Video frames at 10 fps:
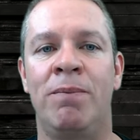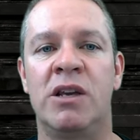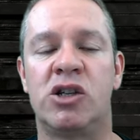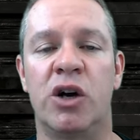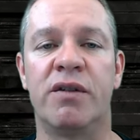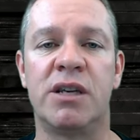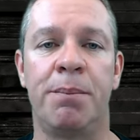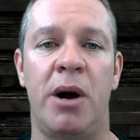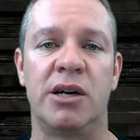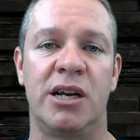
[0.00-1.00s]
servers and
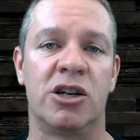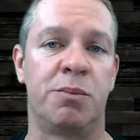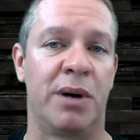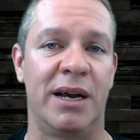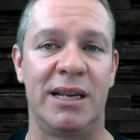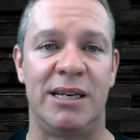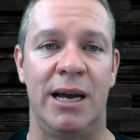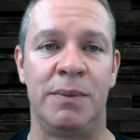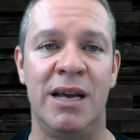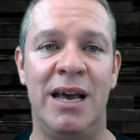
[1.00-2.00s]
bartenders bring in the
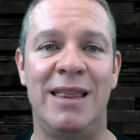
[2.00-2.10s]
tips,